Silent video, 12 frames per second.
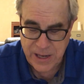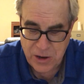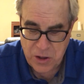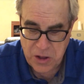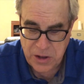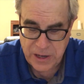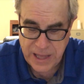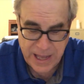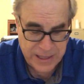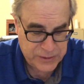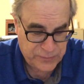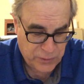it all
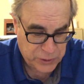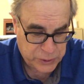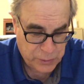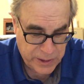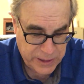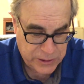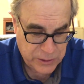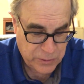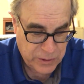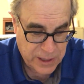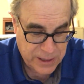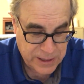ends, verse 22,
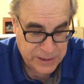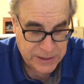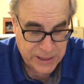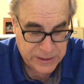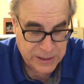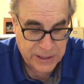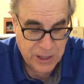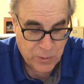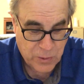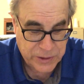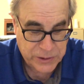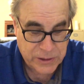that it says that there
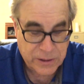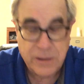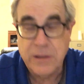was